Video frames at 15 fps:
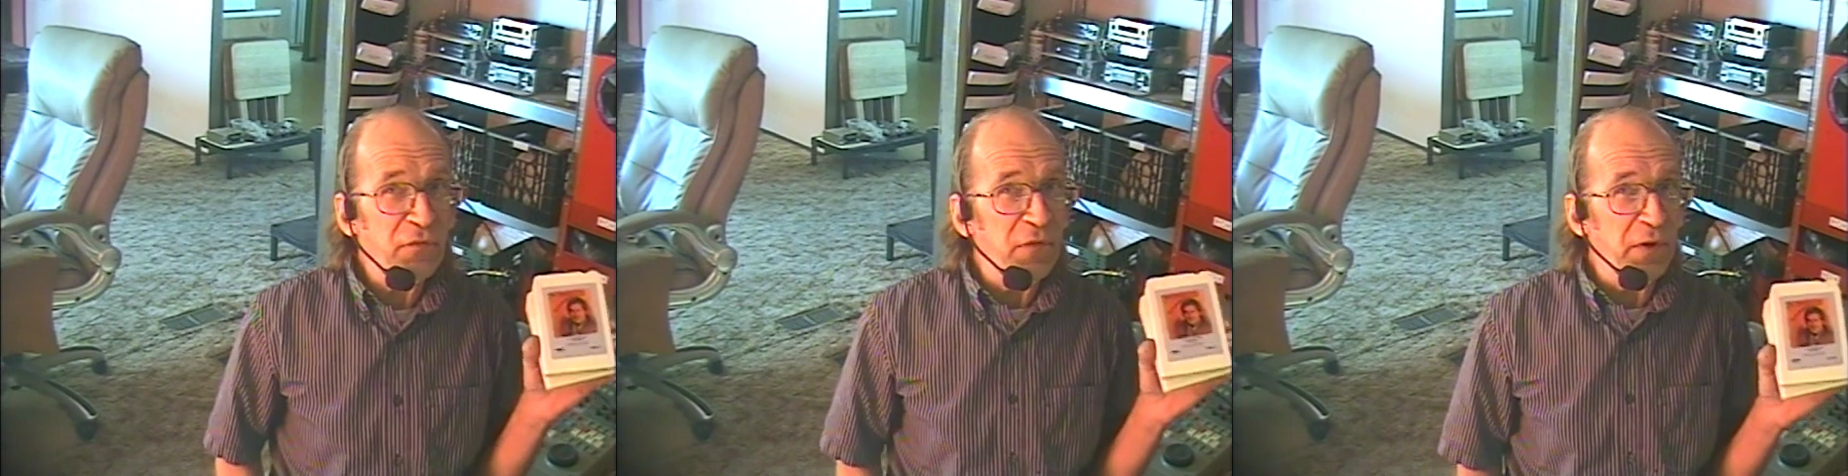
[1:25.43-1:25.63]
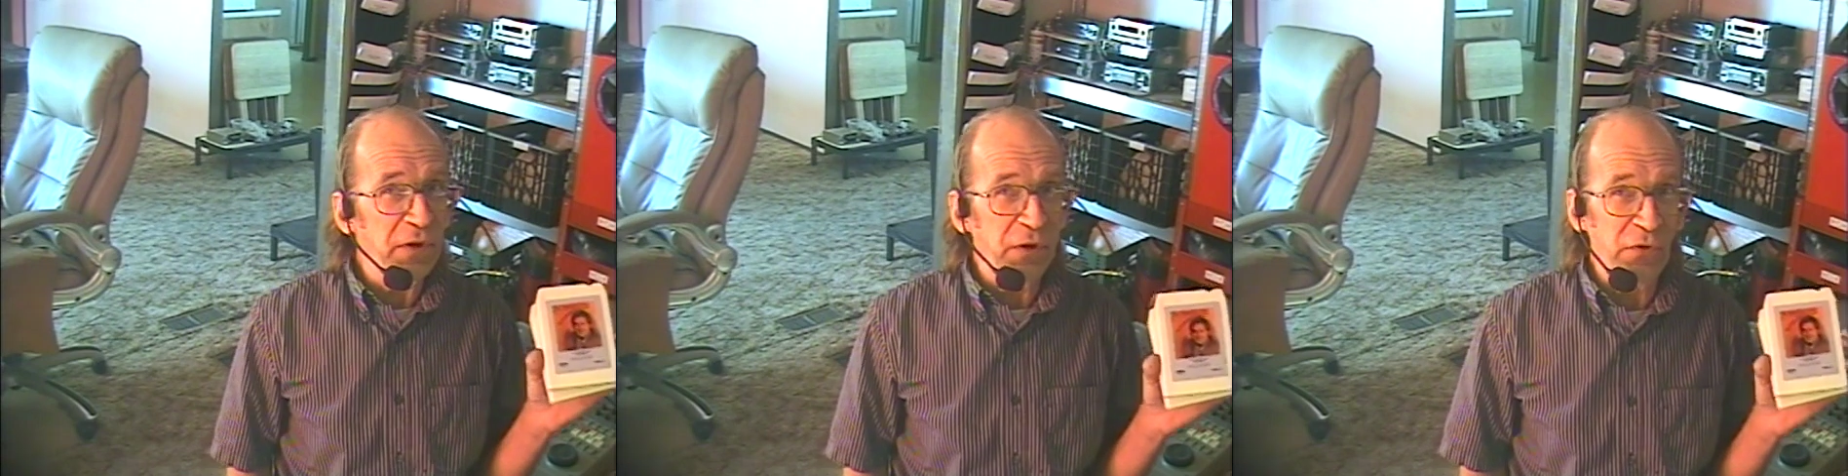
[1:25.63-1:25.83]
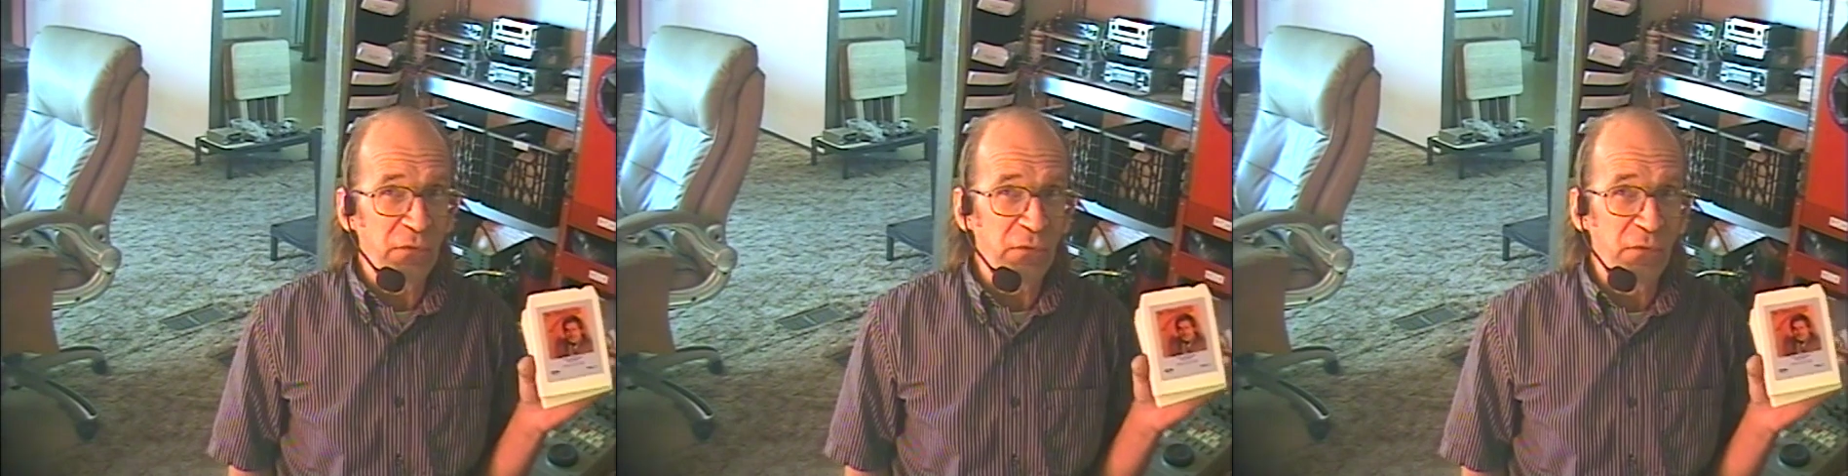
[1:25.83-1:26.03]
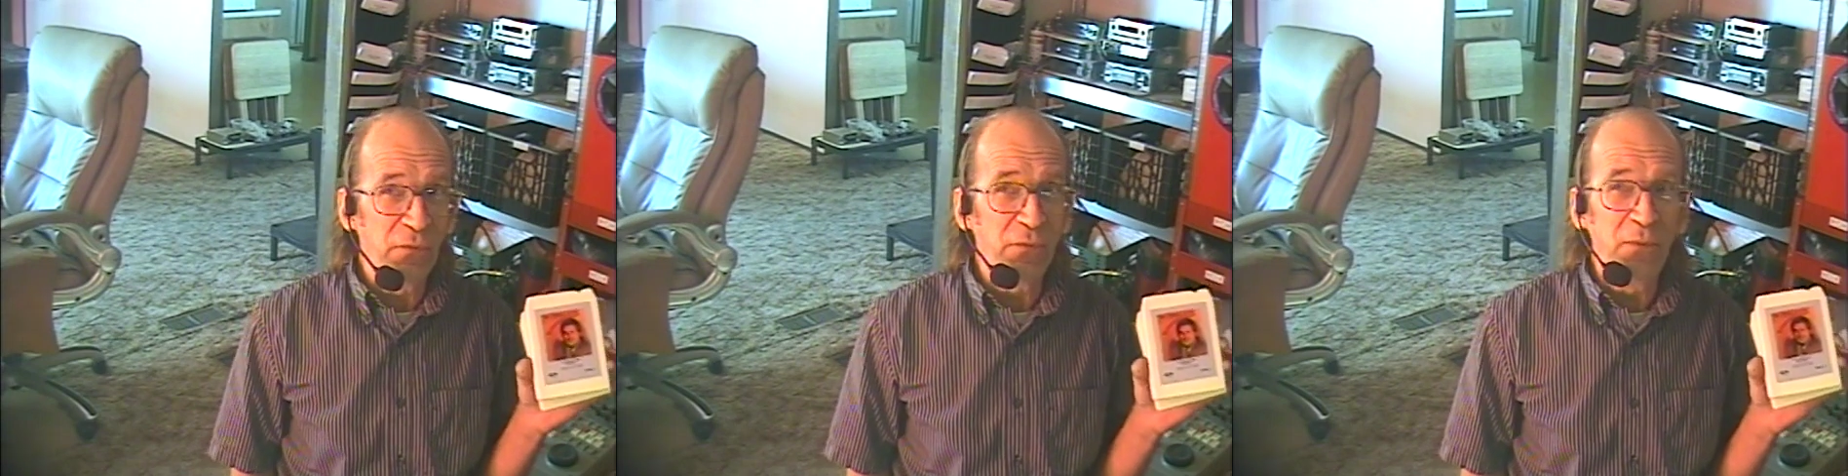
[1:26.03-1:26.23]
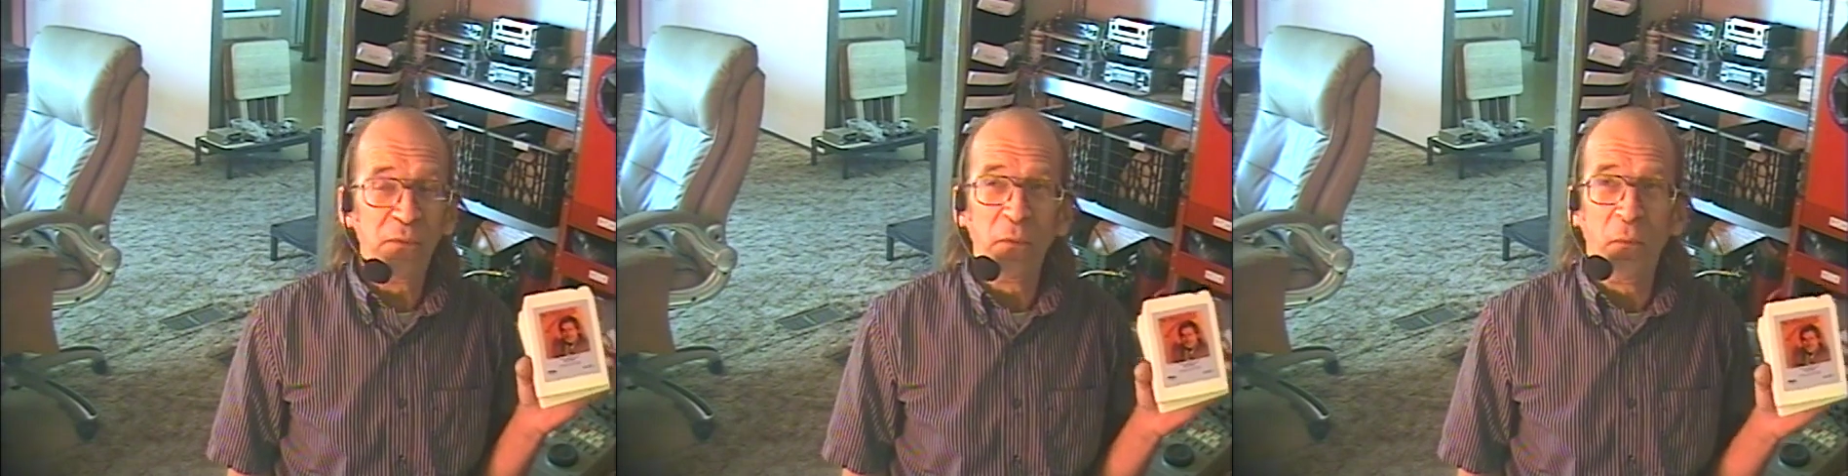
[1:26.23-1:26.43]
thing you
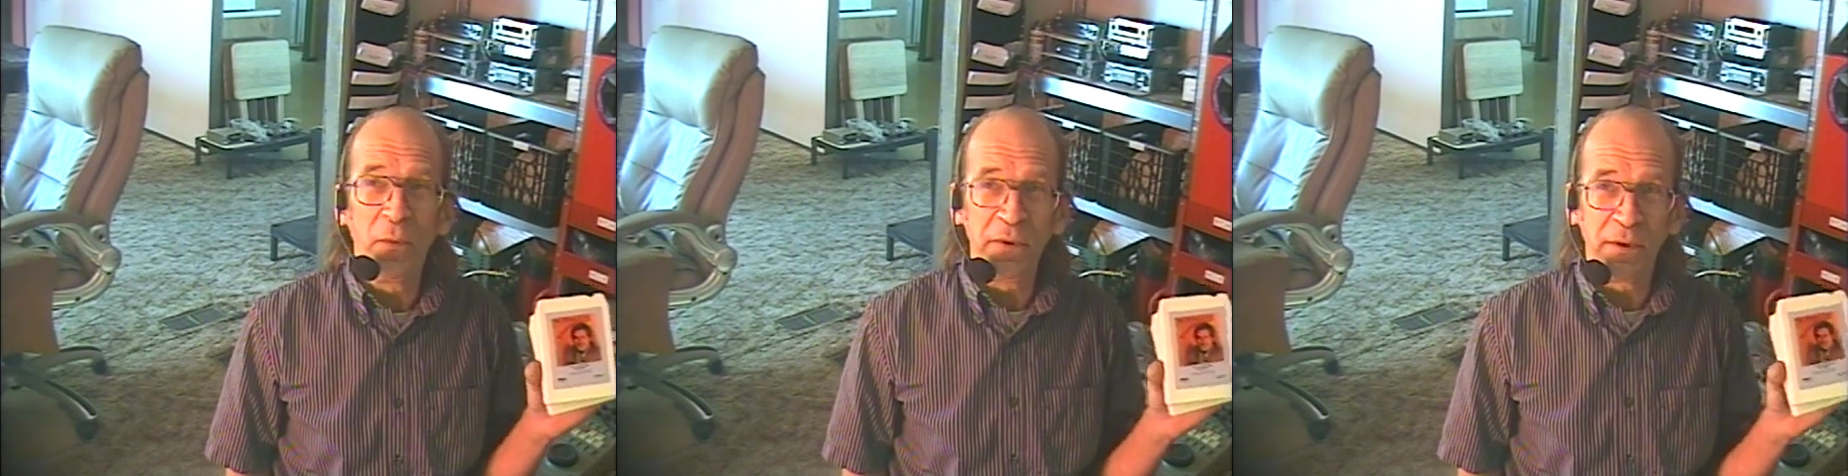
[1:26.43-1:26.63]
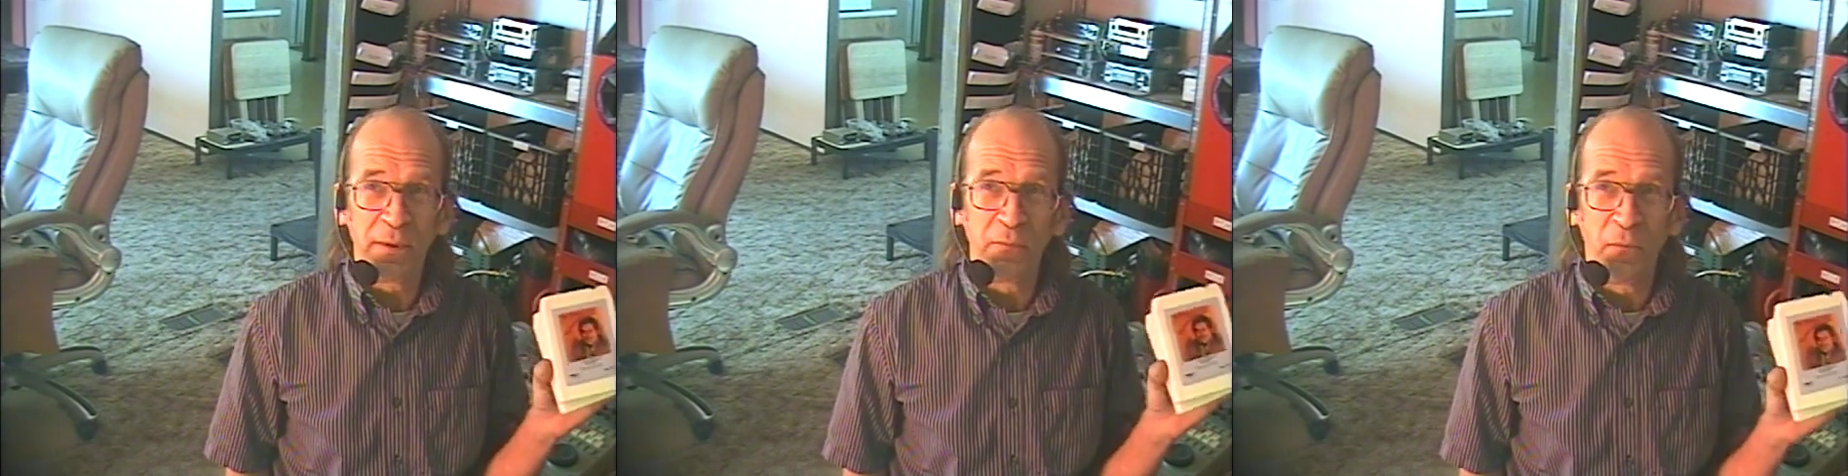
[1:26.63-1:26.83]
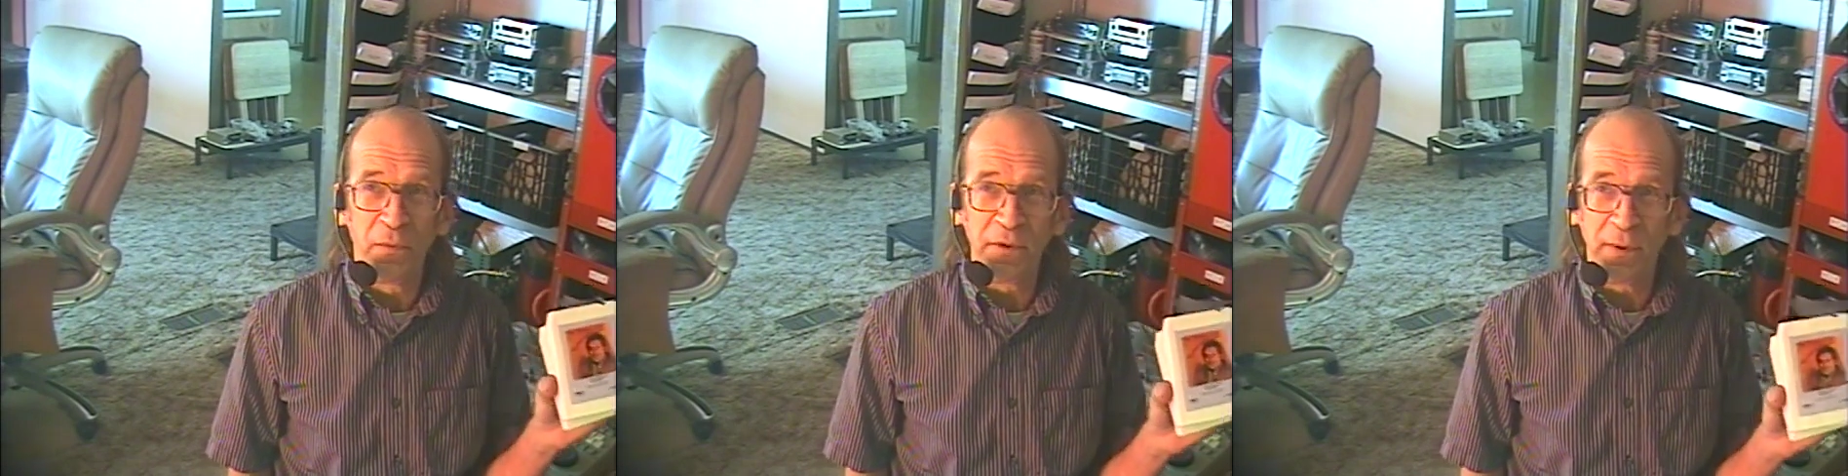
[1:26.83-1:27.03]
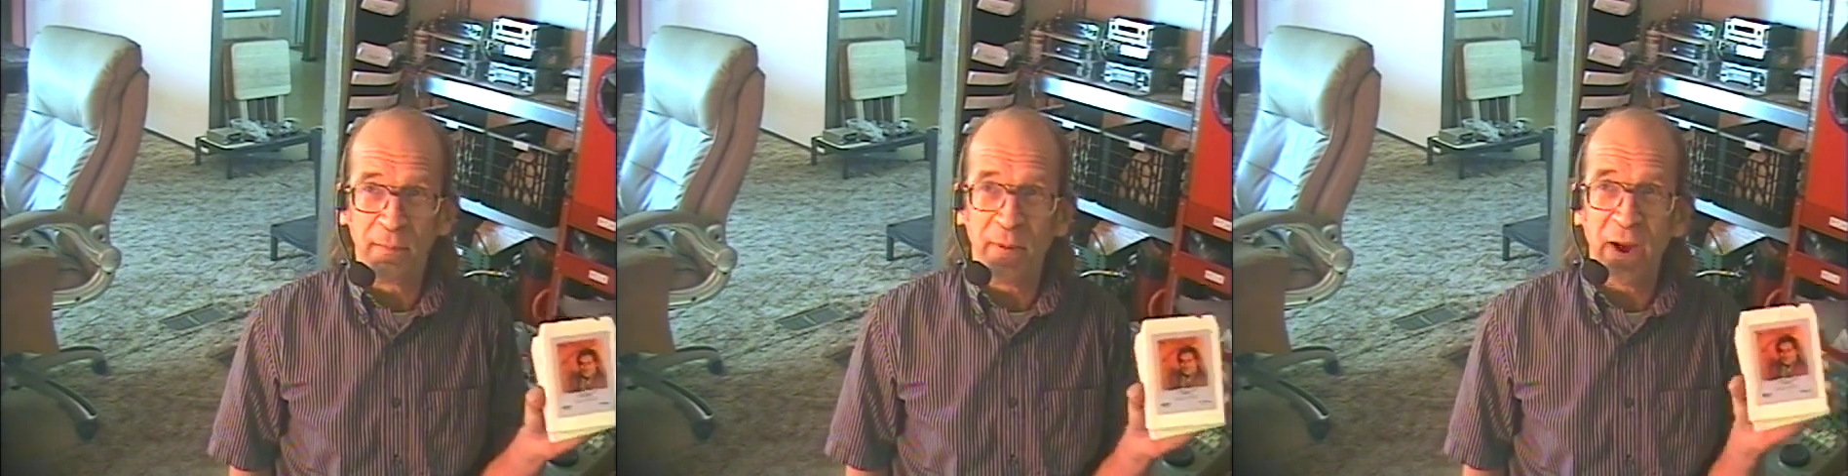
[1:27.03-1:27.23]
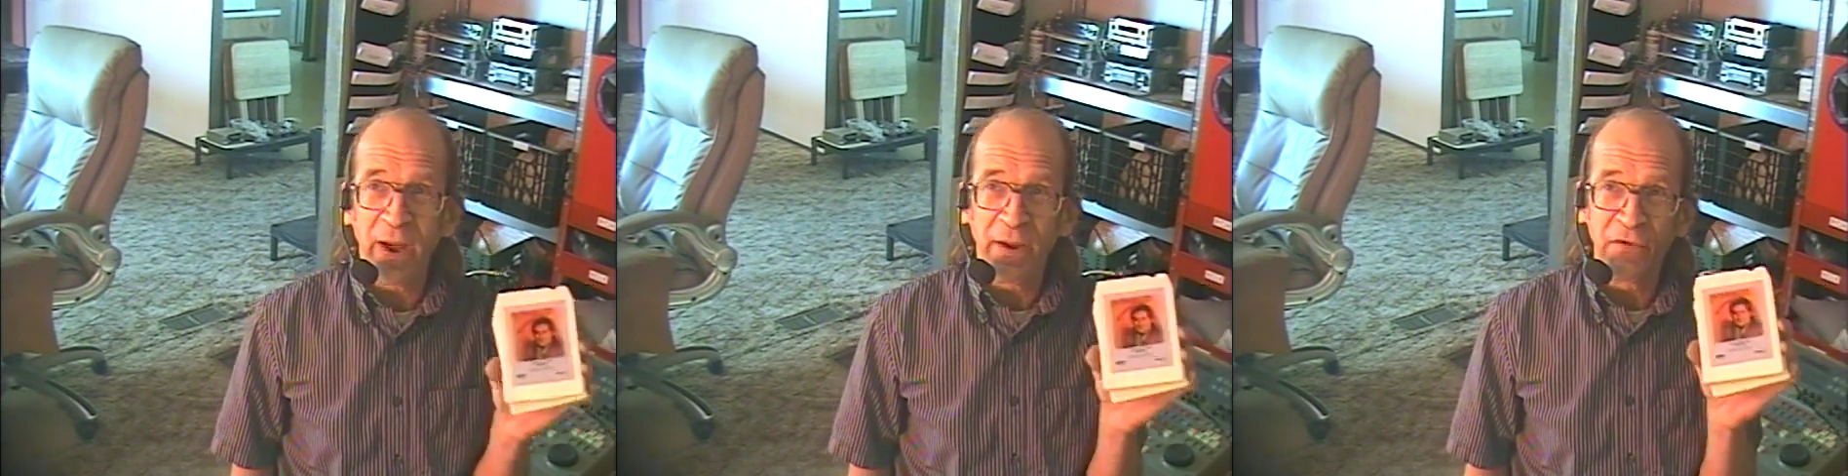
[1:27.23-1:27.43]
do when you
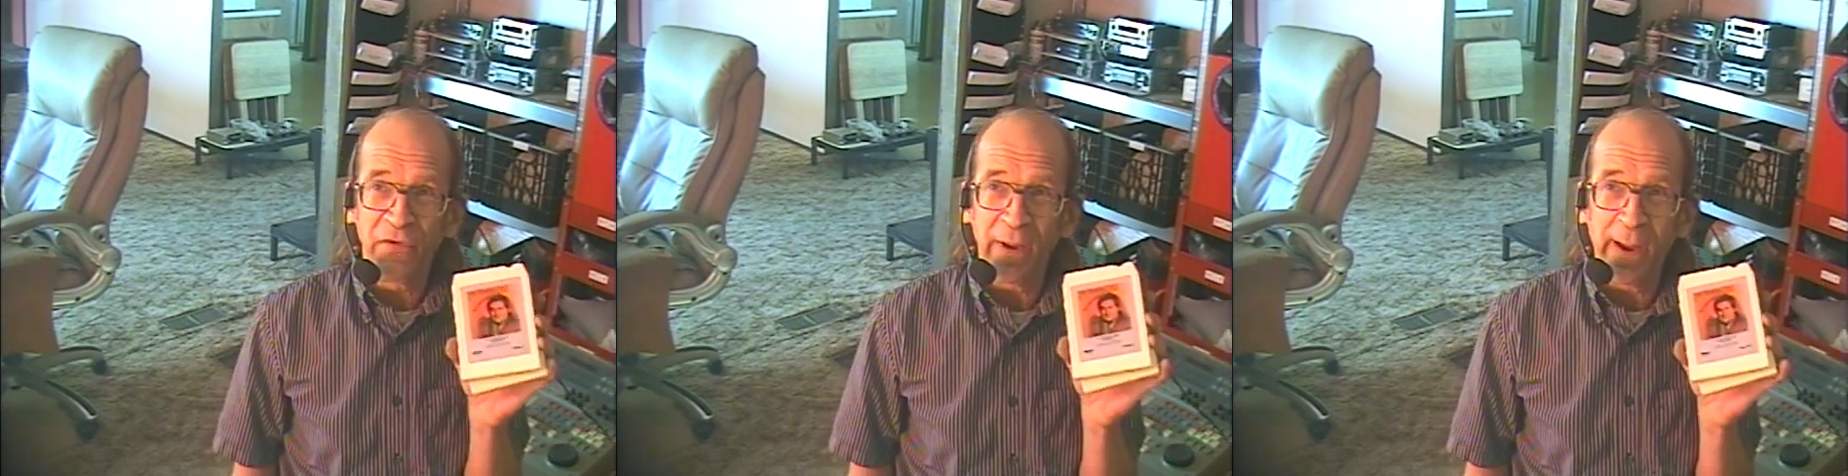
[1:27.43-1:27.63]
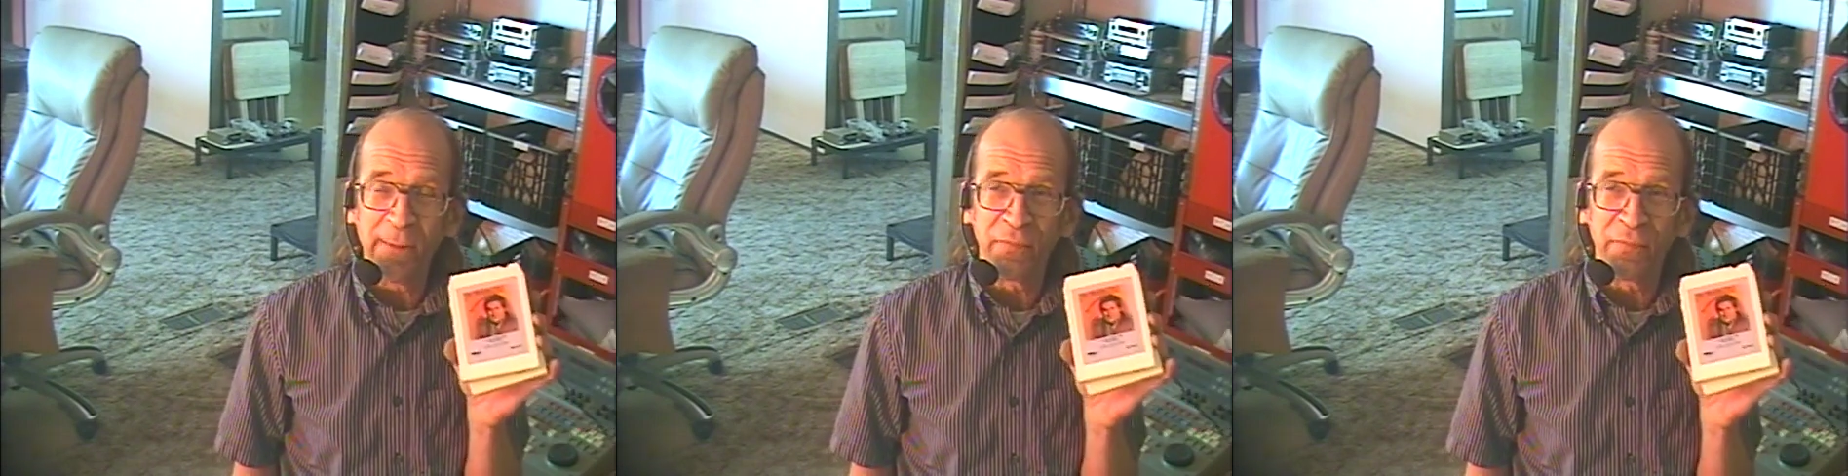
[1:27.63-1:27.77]
buy tapes?